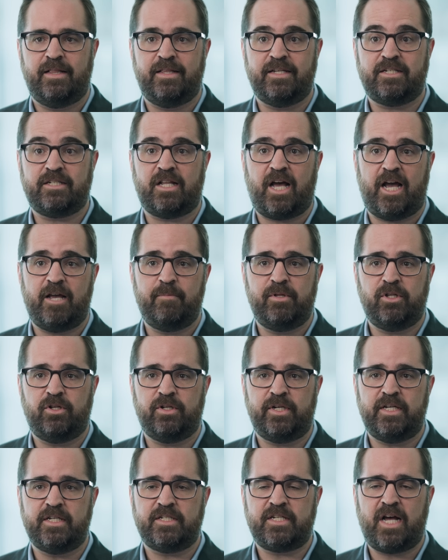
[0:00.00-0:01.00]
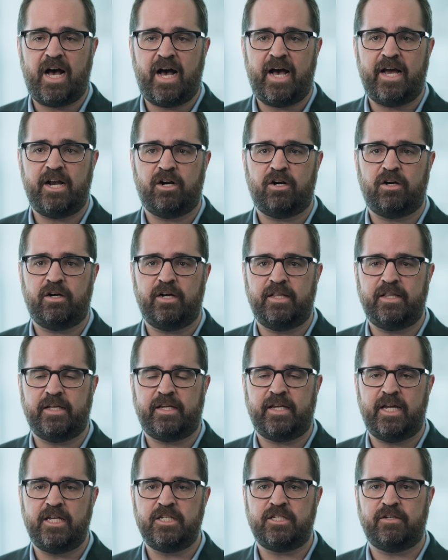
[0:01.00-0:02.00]
This liability is higher in the
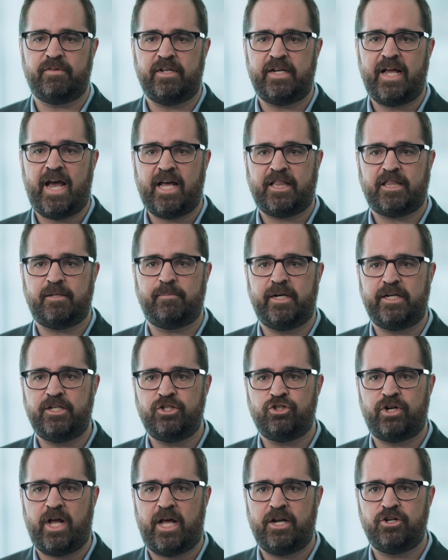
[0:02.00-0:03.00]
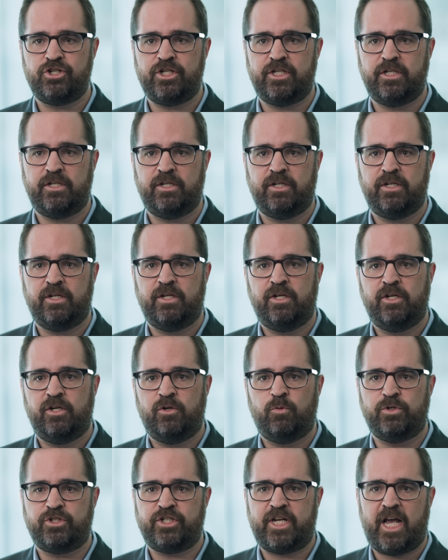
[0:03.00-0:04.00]
case of an at-the-money strategy,
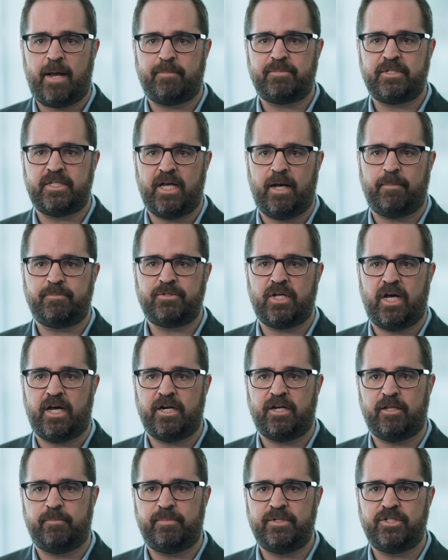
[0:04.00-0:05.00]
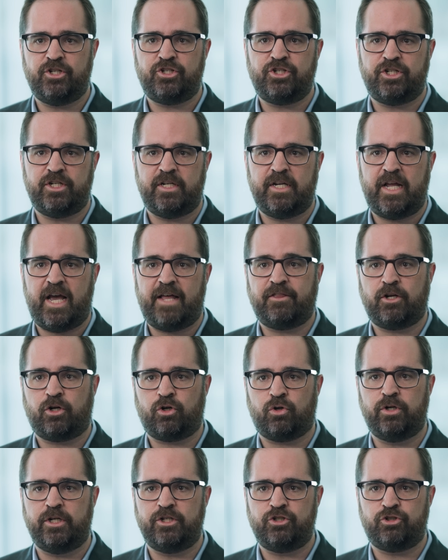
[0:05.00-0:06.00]
which caps the upside on the position at the
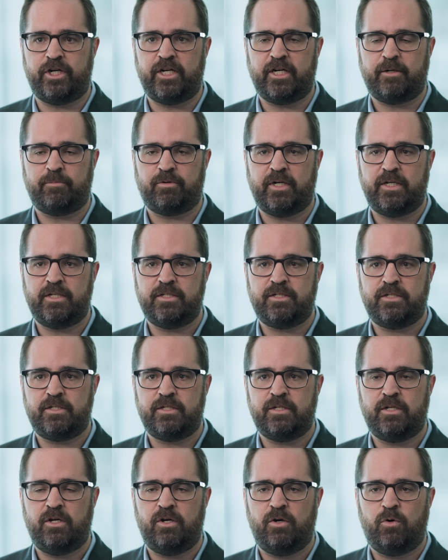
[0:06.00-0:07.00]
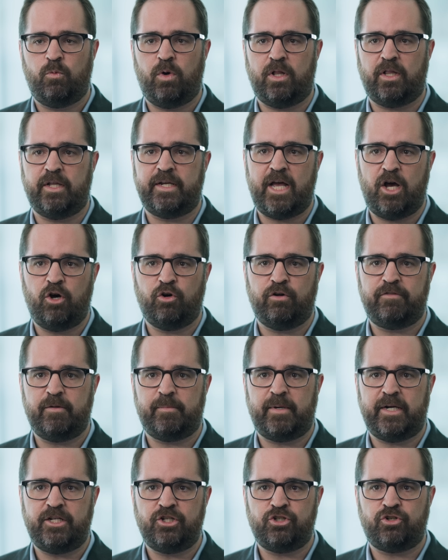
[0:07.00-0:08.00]
current trading price, while an
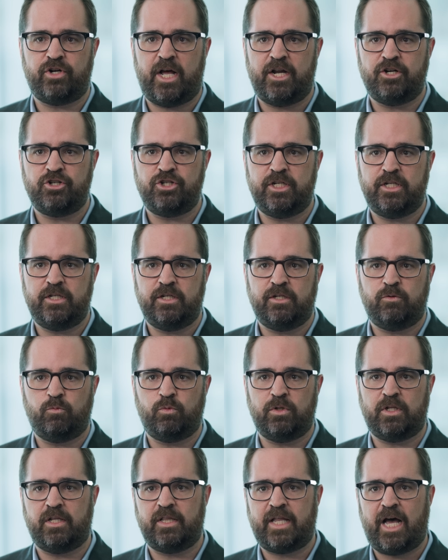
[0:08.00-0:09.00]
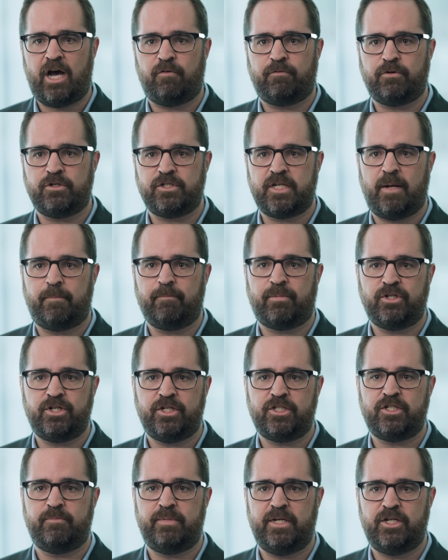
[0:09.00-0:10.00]
out-of-the-money strategy will allow for some
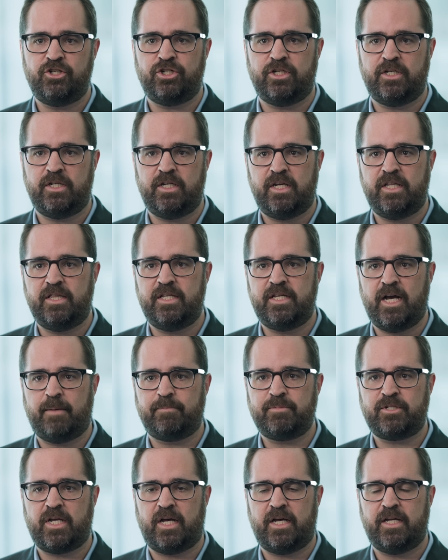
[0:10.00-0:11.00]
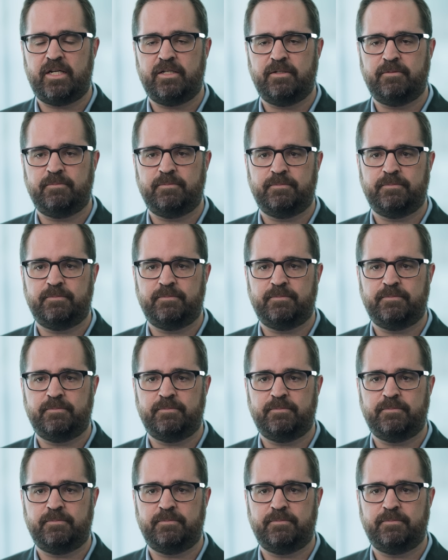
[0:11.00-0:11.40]
participation in the upside.